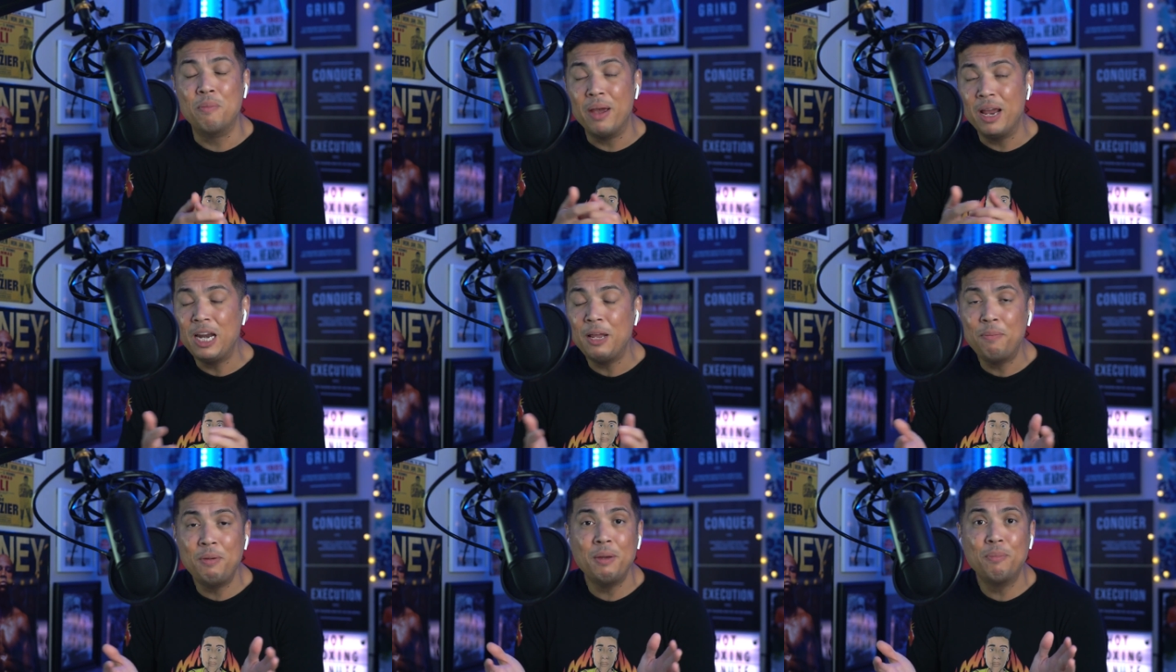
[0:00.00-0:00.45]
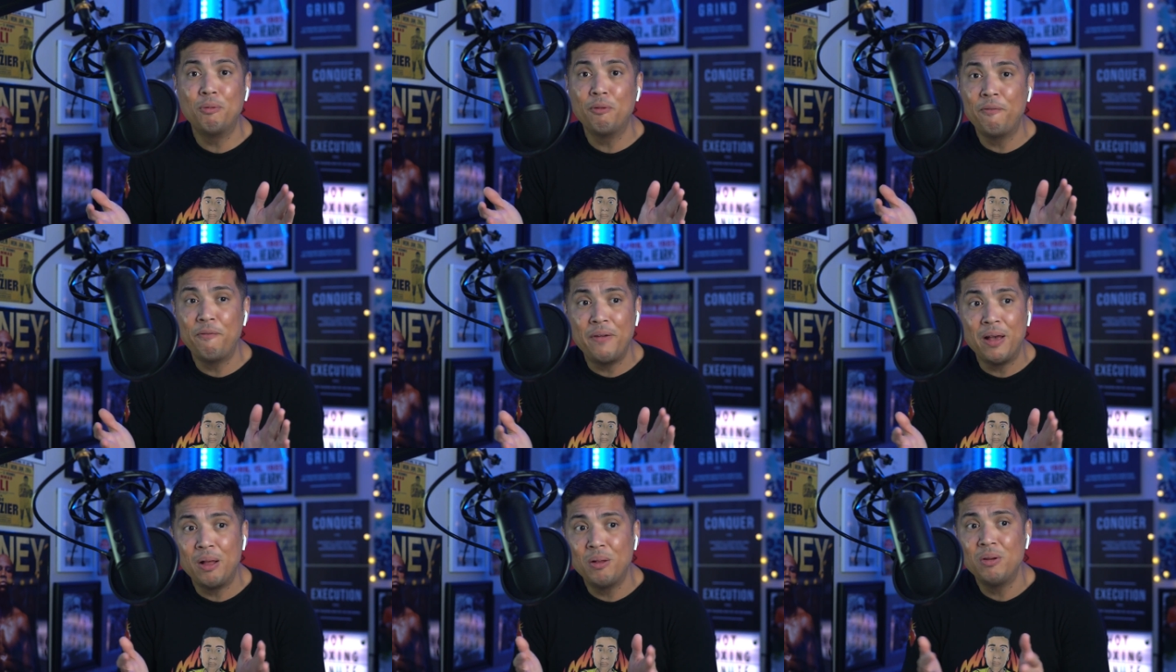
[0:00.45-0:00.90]
Many people
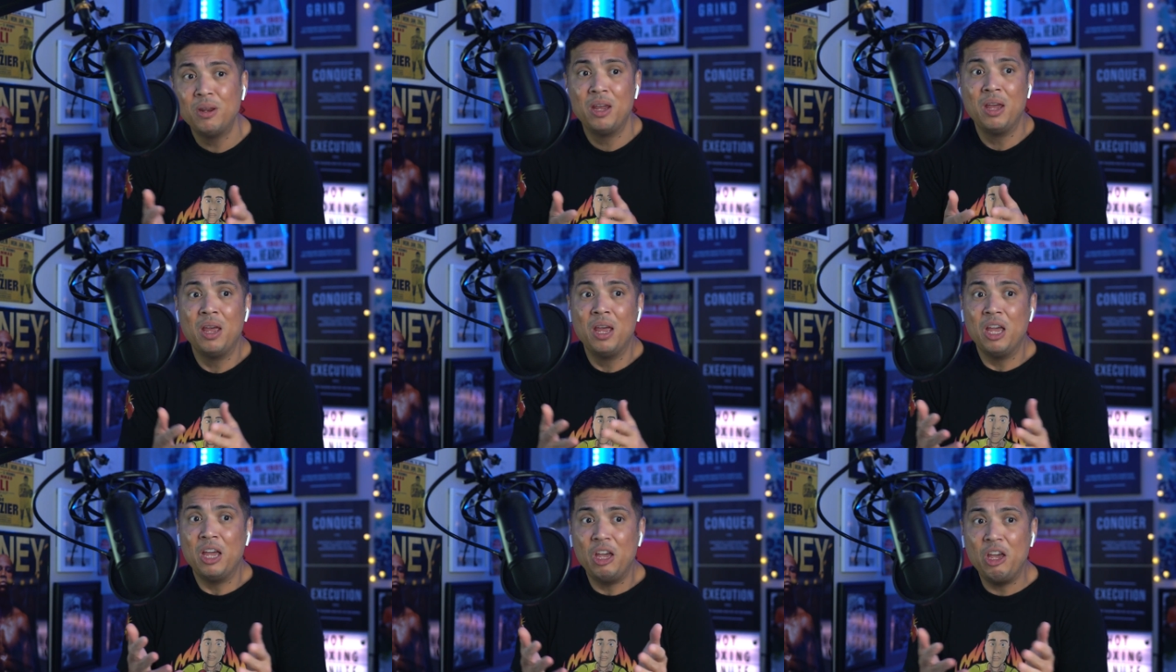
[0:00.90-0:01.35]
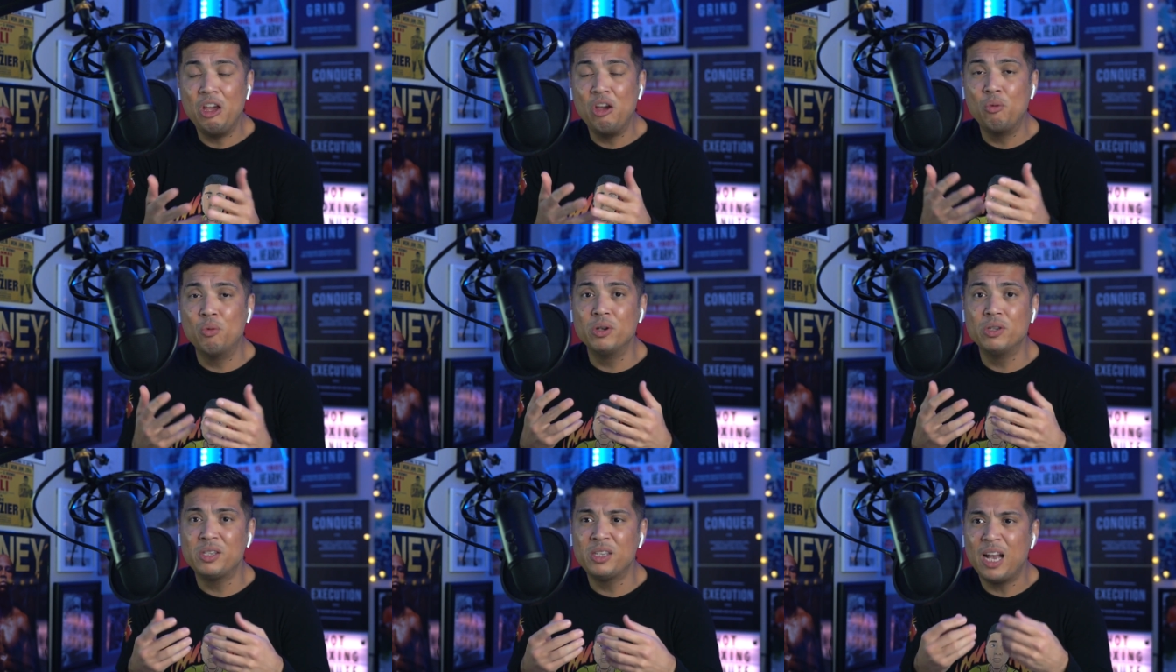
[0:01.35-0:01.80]
felt it
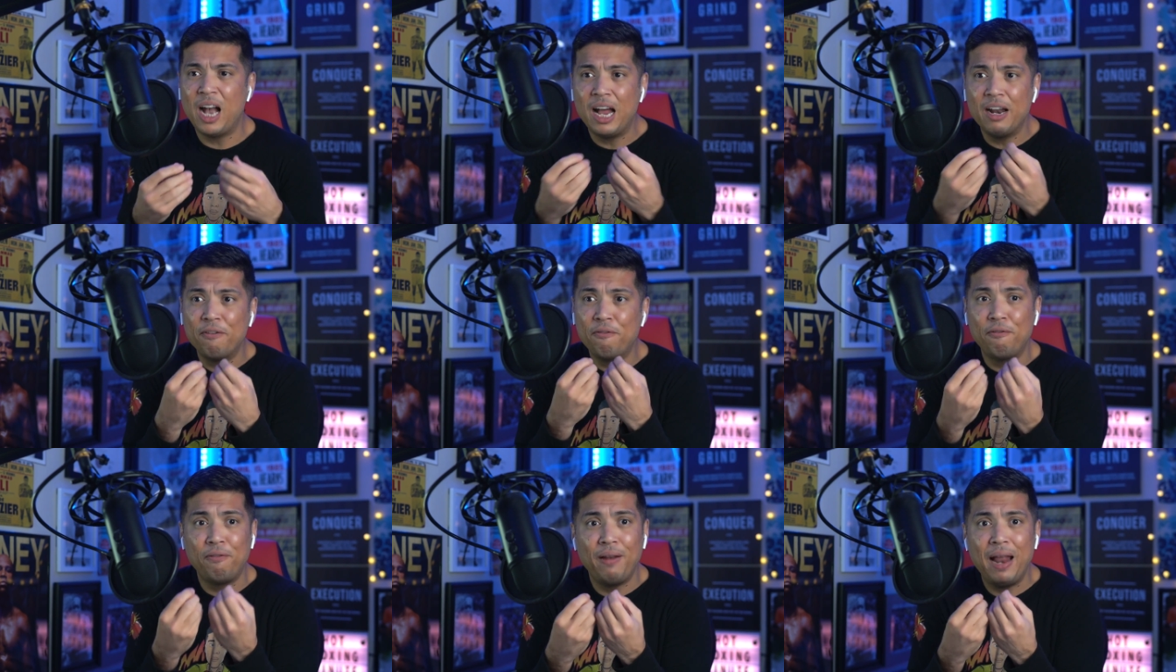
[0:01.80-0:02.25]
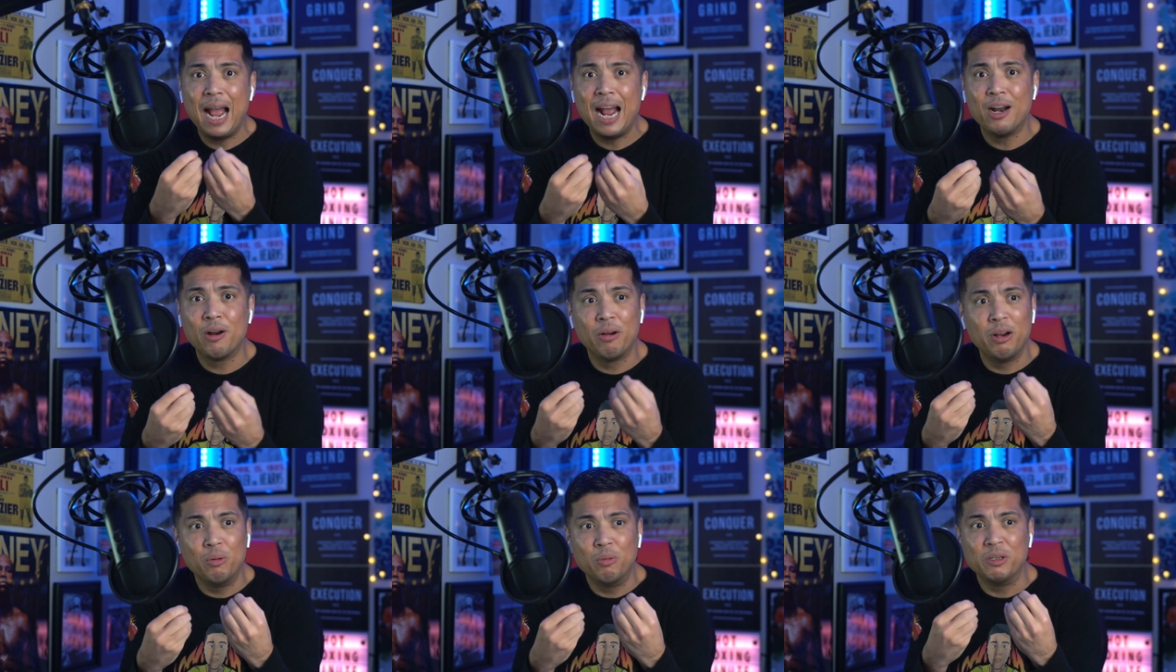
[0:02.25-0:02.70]
was kind of
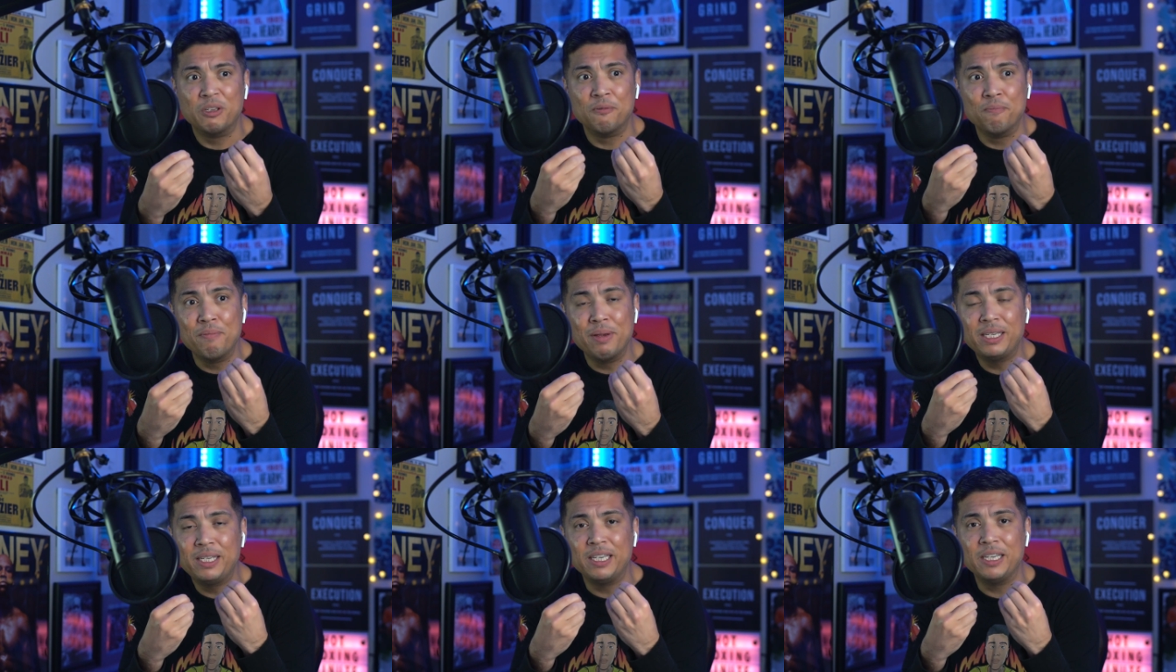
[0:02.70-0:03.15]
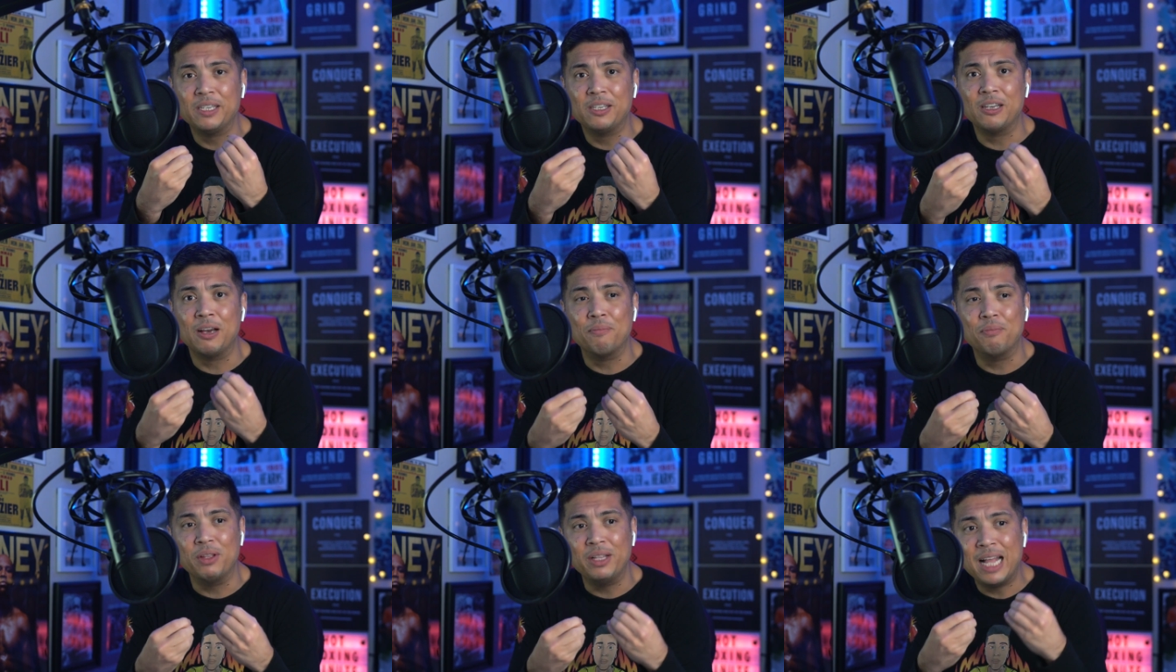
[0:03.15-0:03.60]
flat or it was missing
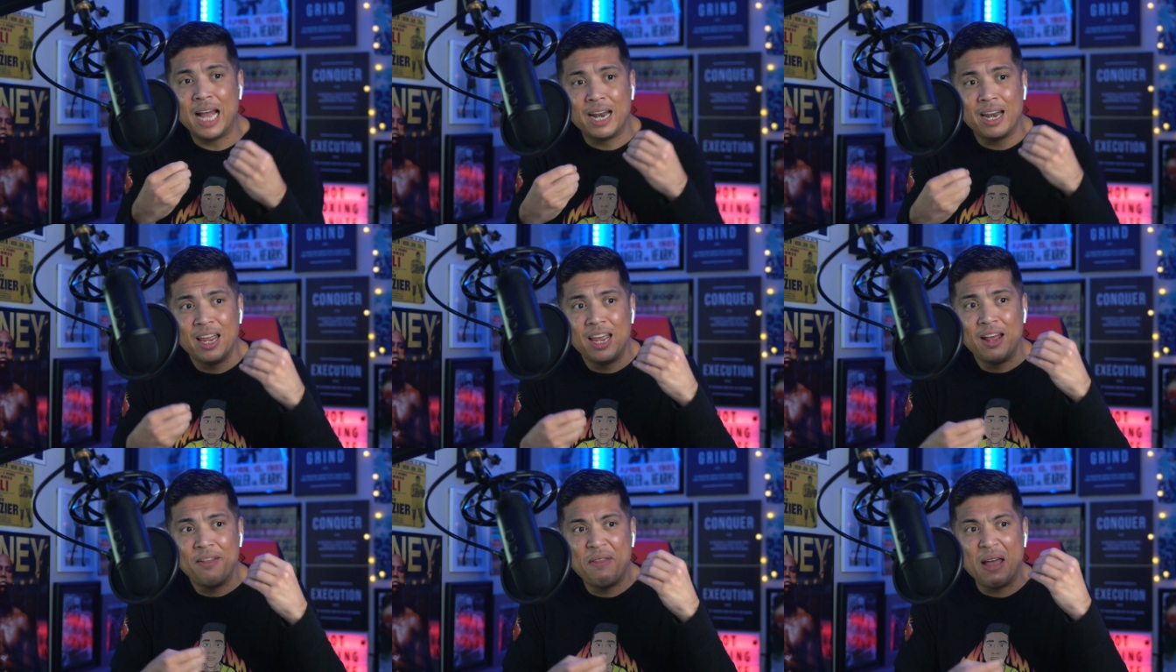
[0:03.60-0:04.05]
something that